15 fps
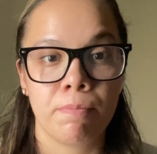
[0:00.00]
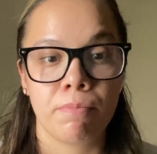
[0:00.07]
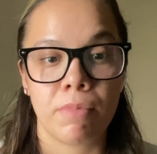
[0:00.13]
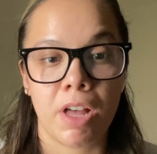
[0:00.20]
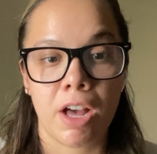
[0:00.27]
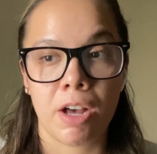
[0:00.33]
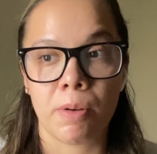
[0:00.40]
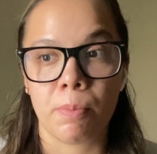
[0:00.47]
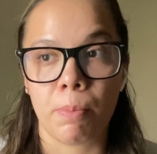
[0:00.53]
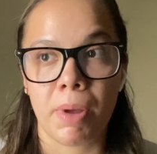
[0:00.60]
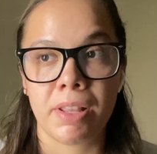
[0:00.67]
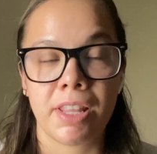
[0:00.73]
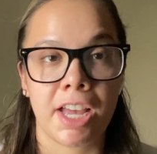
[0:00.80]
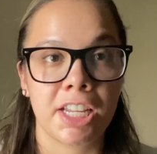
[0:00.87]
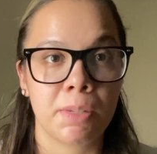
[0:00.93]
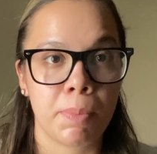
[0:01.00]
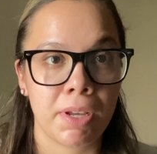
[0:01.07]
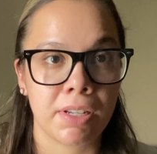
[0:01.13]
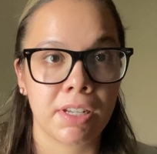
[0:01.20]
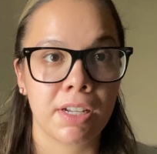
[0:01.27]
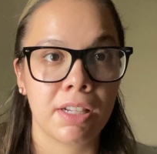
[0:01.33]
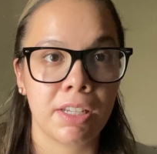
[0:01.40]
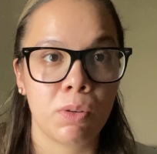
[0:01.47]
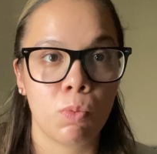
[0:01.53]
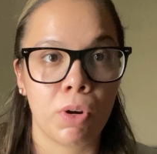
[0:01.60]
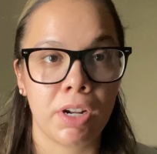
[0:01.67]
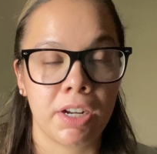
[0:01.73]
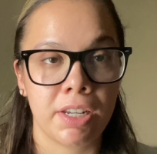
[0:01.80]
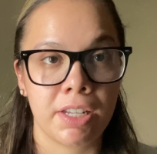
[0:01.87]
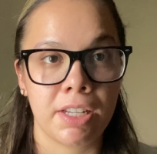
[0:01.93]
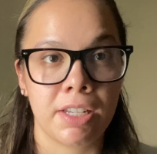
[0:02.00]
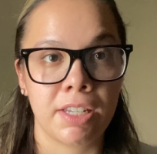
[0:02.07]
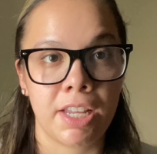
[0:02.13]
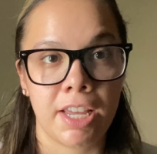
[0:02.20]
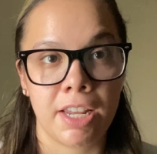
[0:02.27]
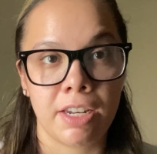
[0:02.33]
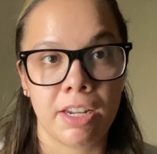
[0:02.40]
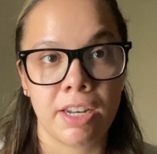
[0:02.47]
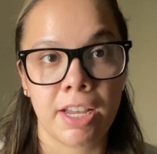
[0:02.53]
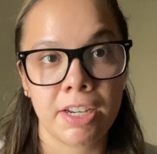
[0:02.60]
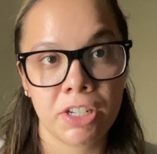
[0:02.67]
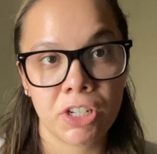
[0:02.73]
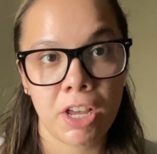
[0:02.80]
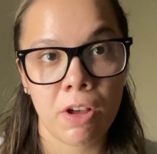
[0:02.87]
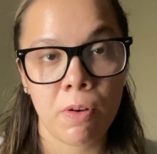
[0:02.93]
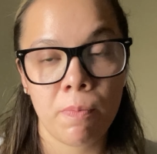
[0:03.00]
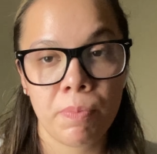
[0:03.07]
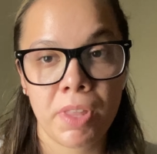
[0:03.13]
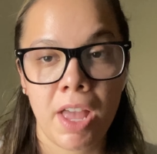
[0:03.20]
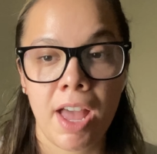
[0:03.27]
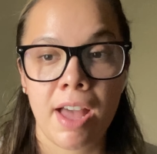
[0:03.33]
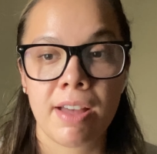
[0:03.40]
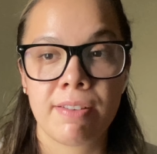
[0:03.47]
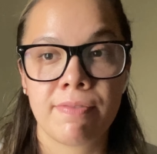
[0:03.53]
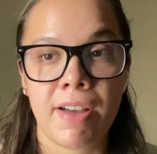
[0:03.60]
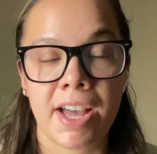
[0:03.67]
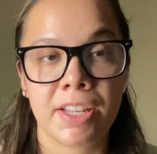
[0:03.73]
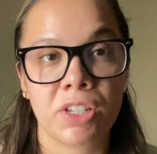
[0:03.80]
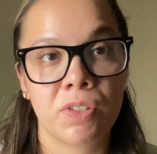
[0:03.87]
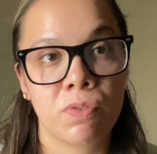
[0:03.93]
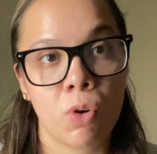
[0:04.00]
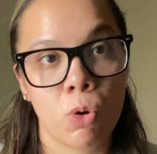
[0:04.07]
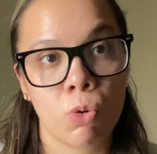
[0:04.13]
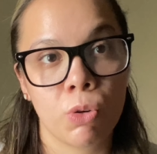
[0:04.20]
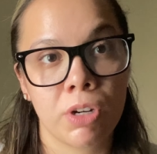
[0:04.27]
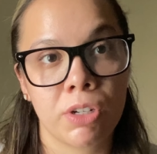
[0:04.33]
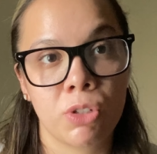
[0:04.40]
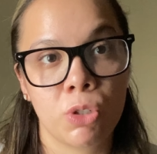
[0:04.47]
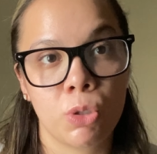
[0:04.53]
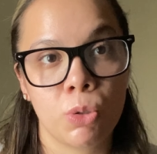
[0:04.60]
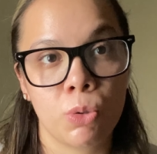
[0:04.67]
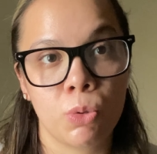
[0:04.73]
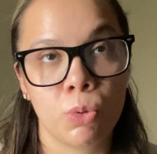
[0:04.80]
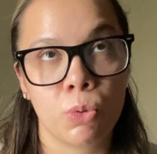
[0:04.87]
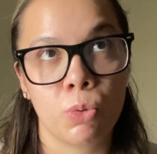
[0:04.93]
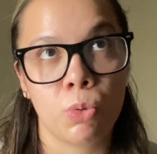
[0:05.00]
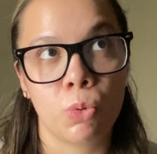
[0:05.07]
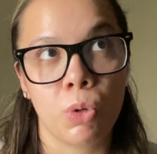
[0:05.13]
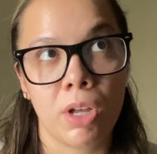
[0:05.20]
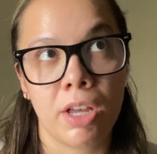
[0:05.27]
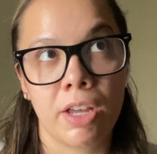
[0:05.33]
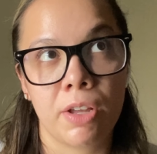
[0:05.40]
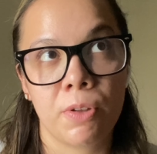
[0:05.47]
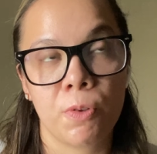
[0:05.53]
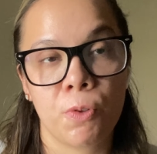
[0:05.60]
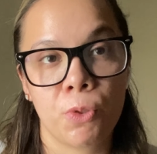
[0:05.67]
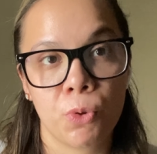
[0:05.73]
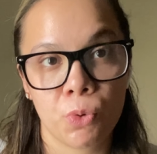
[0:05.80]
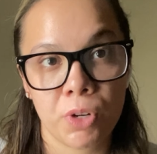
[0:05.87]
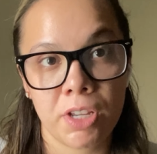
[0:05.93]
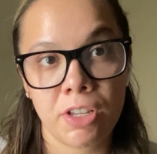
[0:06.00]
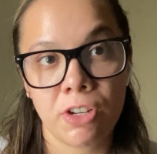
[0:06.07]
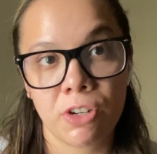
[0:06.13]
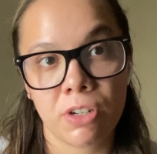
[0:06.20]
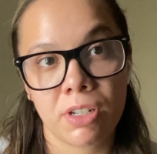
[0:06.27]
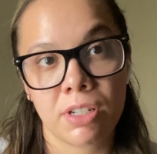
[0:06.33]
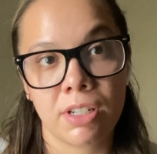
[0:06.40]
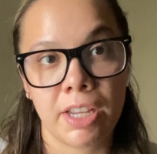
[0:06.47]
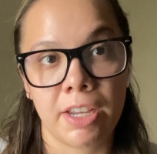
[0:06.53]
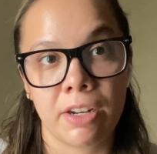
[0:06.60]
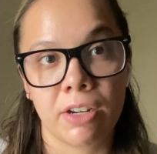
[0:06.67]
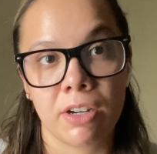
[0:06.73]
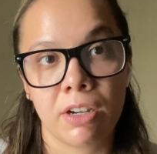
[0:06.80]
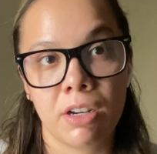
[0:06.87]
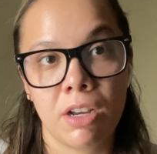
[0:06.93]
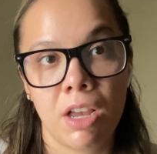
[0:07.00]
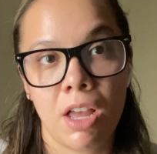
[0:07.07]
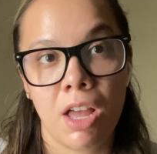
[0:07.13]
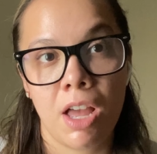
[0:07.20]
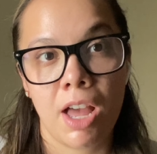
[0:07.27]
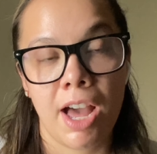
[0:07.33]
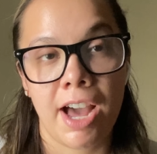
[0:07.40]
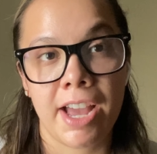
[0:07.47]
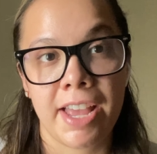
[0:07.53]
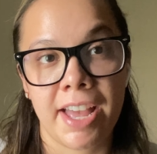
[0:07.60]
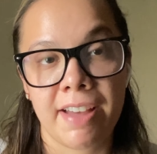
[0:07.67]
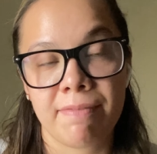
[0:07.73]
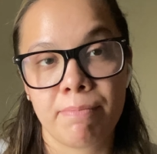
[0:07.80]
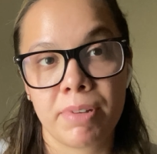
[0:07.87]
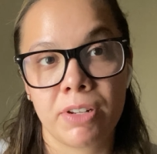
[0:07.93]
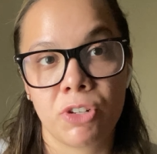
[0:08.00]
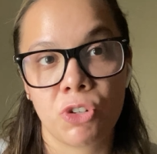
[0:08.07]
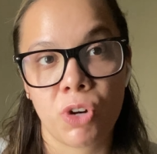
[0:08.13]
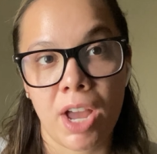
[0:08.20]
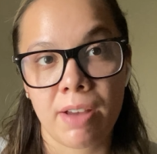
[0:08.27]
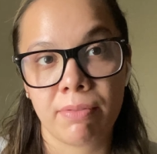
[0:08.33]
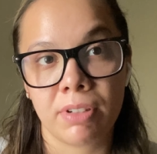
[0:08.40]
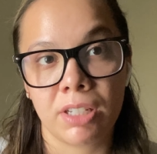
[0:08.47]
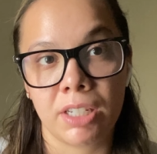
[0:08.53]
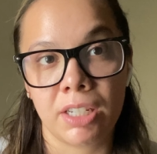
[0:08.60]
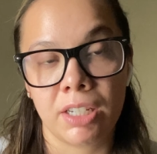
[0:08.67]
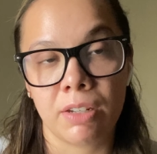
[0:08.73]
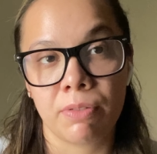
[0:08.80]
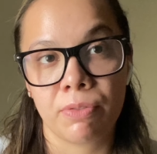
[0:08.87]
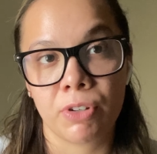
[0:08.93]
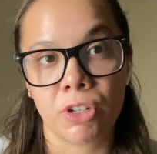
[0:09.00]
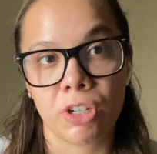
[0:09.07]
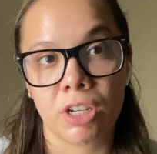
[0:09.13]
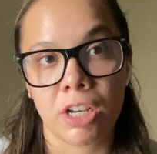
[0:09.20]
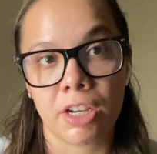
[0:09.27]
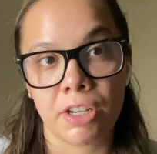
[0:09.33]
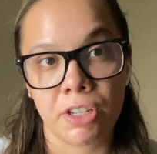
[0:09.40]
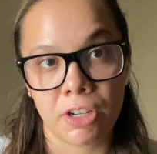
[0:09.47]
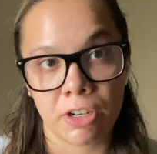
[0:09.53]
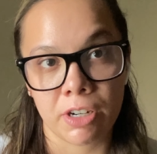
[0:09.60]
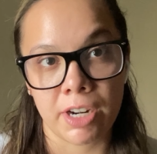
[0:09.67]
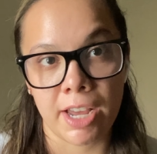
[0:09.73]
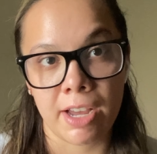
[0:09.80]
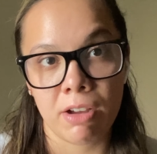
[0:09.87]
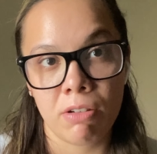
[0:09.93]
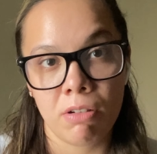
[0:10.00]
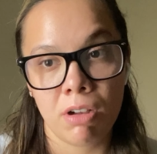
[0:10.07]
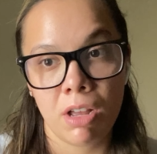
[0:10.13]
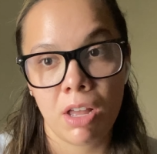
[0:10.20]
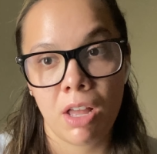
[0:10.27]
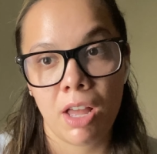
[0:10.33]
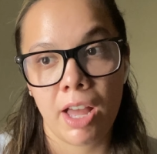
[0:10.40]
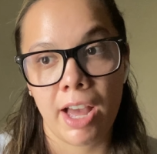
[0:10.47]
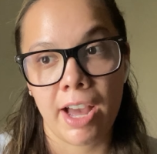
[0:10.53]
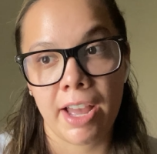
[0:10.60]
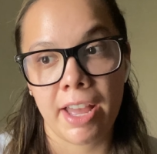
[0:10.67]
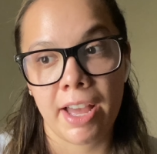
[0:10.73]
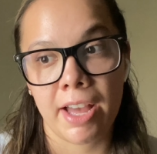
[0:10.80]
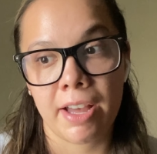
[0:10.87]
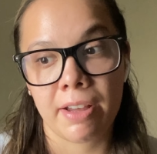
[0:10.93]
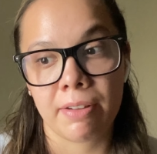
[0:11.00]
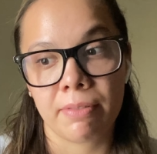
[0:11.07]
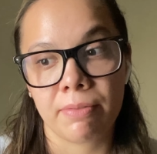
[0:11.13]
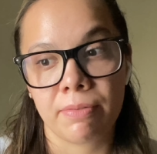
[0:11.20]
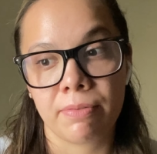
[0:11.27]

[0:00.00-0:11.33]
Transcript: And that's basically what it is in a nutshell. Fast forward to 3 years later, I have been traveling for a year now. I have